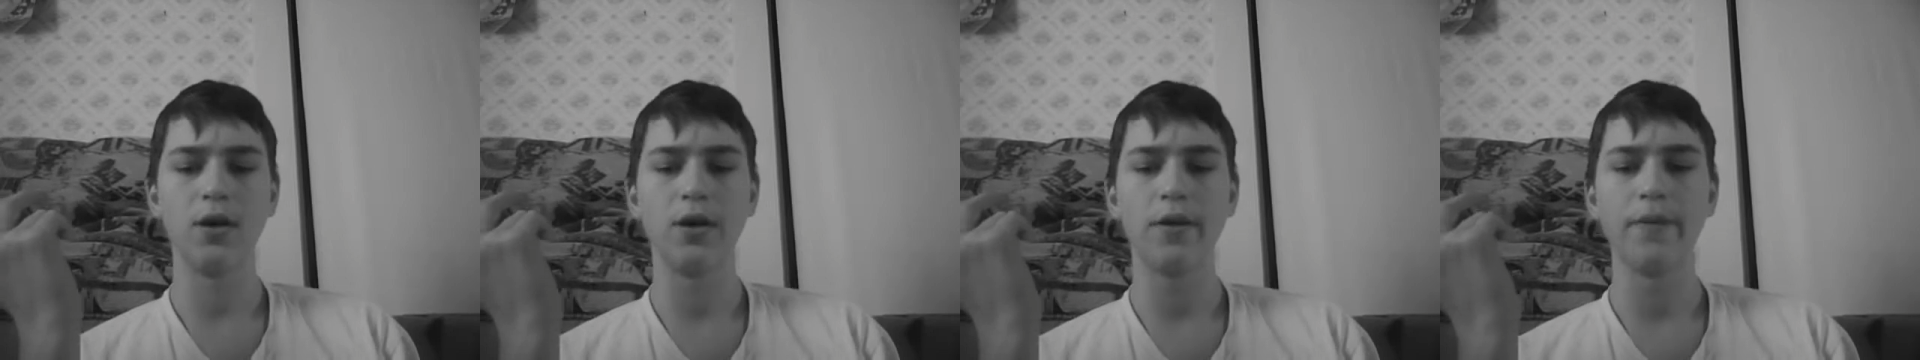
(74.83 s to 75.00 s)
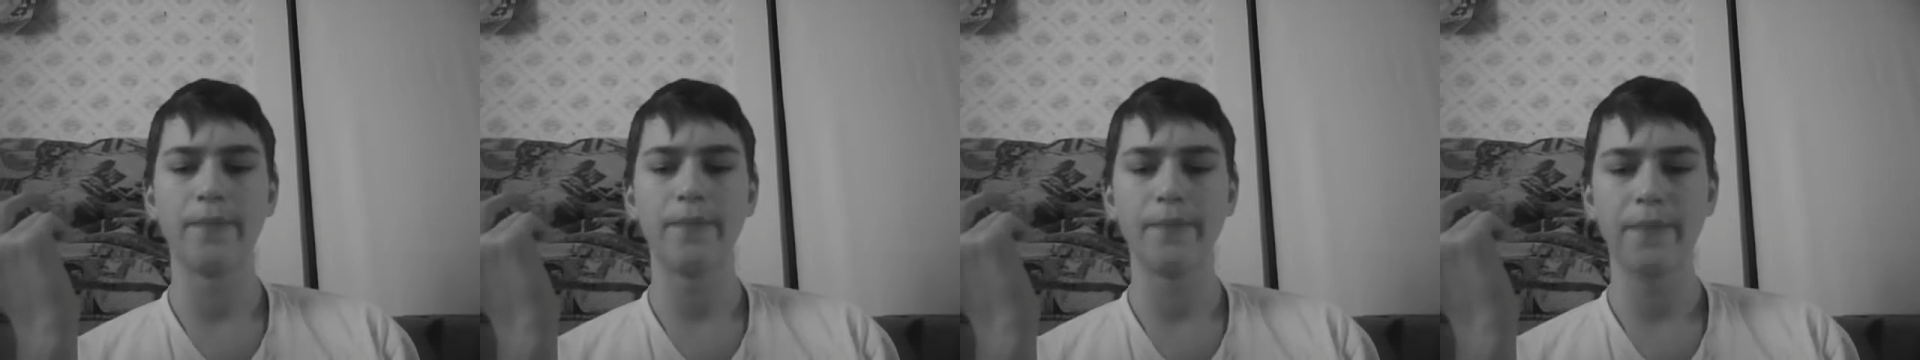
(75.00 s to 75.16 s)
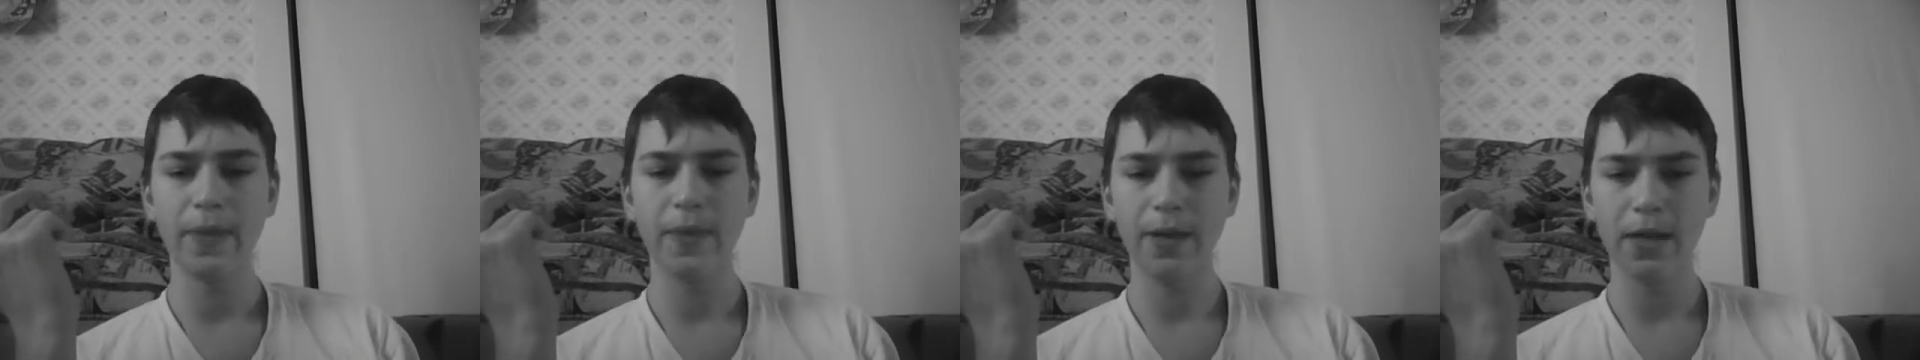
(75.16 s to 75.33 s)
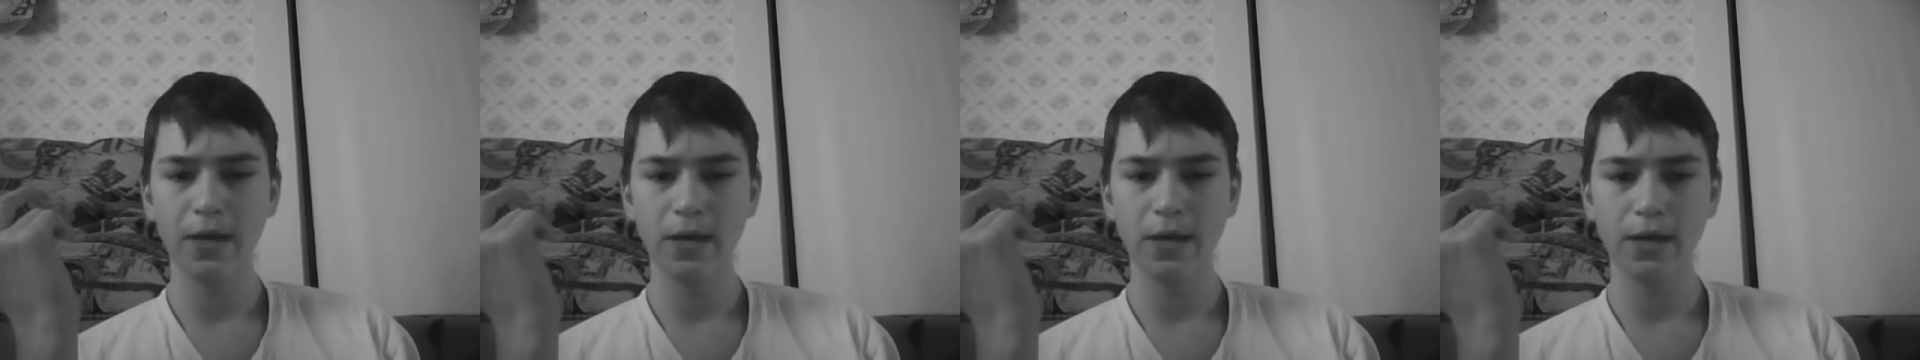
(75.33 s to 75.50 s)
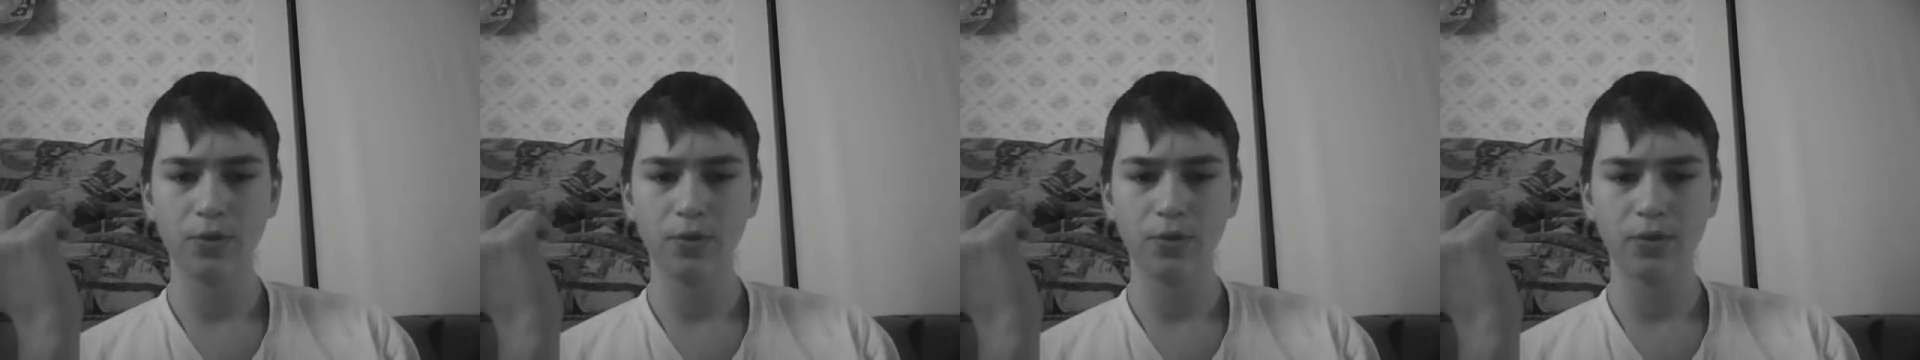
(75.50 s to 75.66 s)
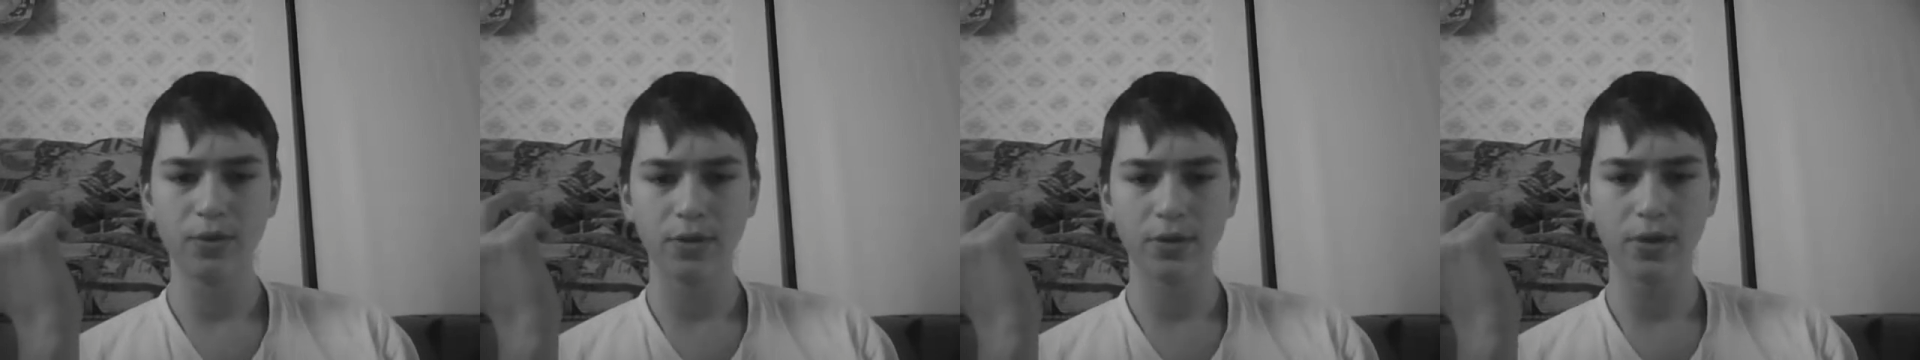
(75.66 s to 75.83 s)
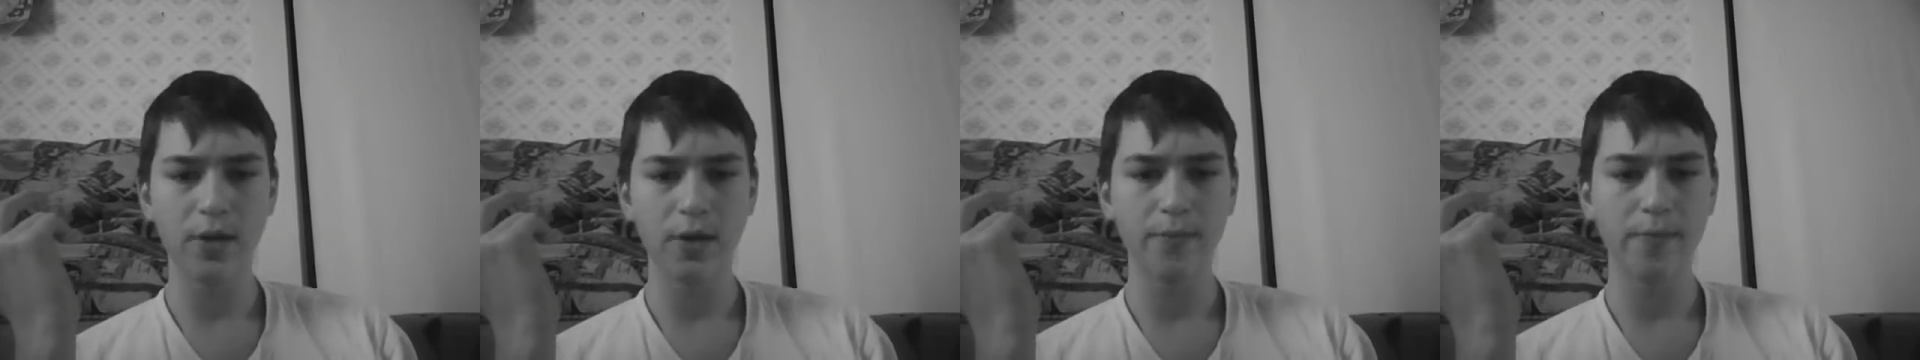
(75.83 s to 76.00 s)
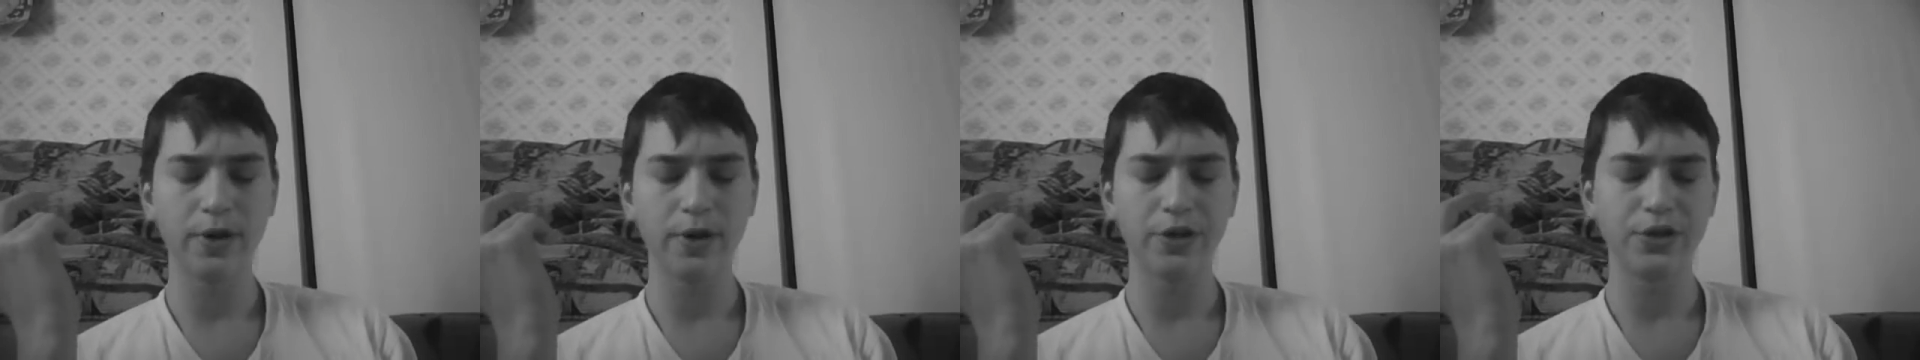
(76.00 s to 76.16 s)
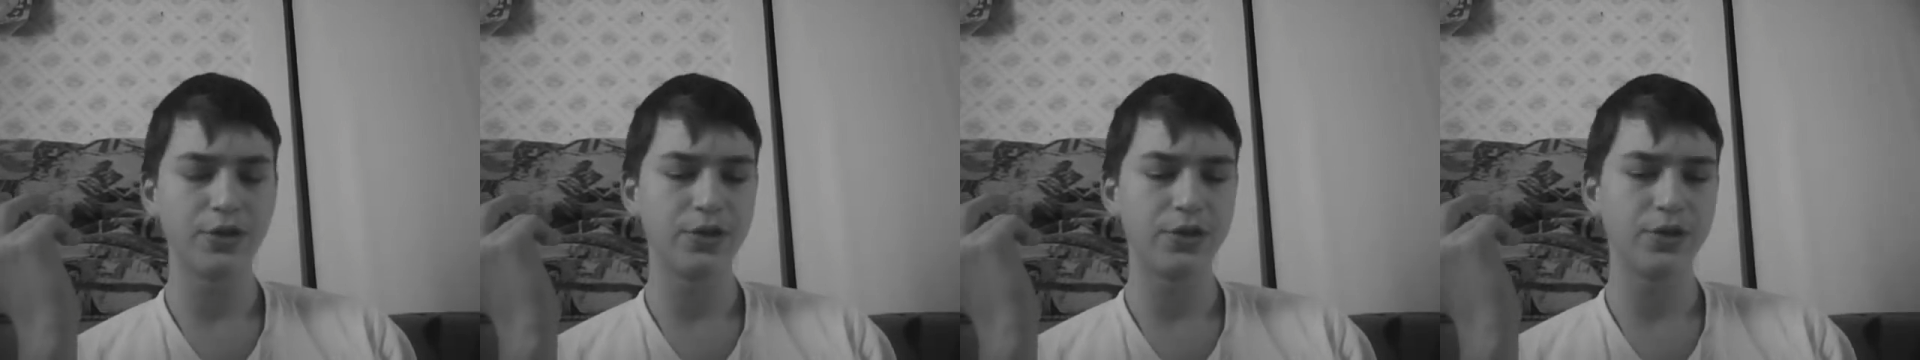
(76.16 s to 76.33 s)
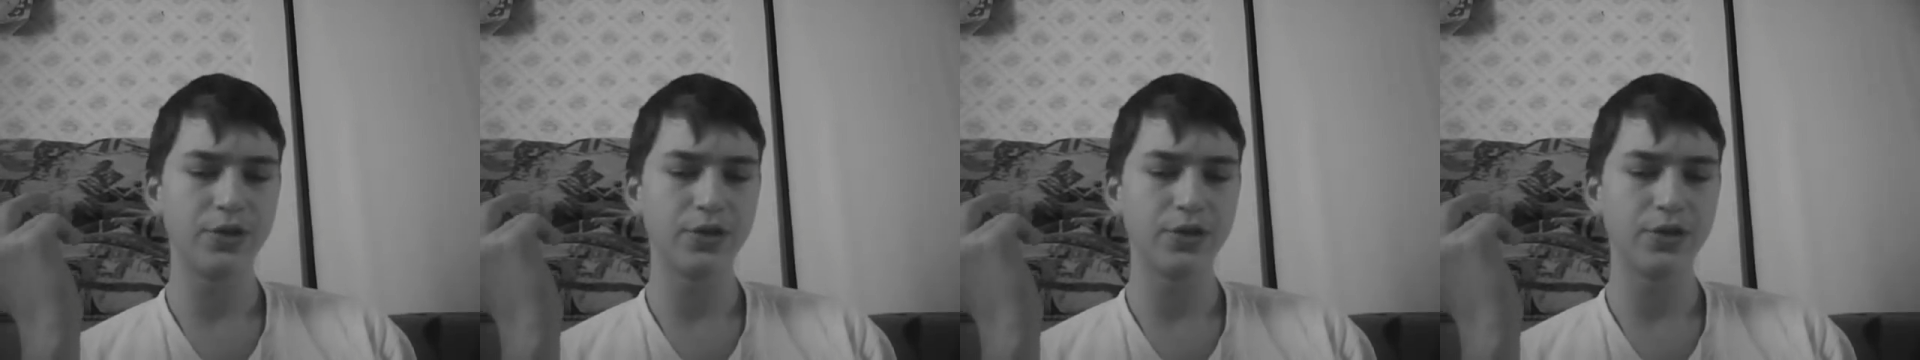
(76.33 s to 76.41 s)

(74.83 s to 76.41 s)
Um, it wasn't that much.